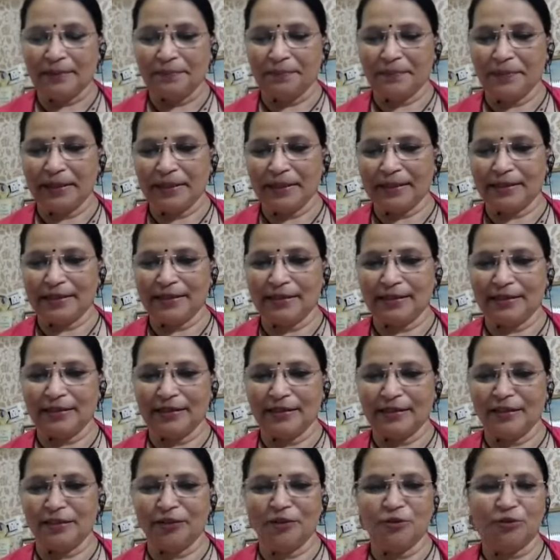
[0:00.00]
but
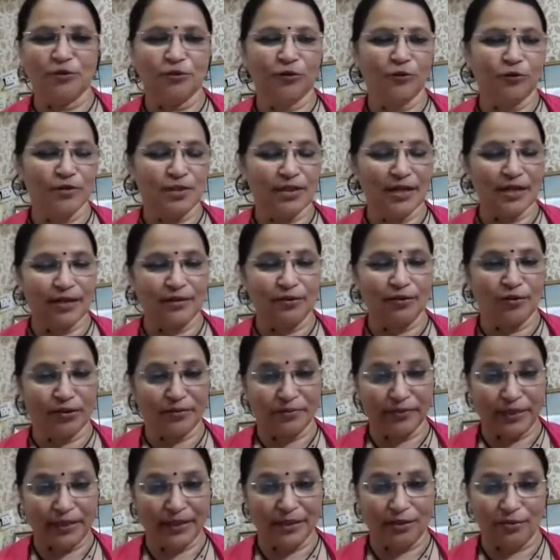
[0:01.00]
no, those are not
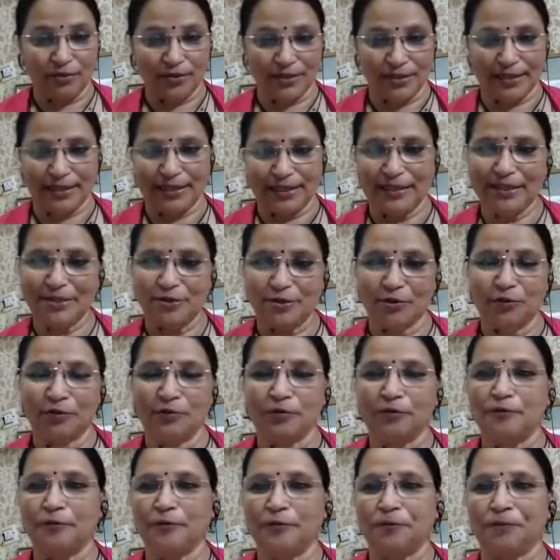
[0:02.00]
very logical.
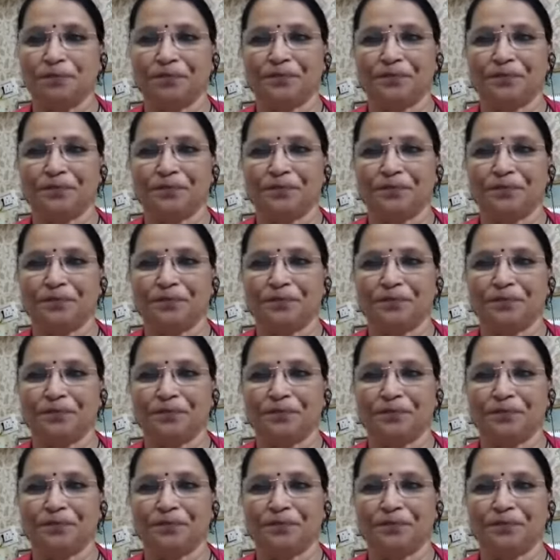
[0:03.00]
So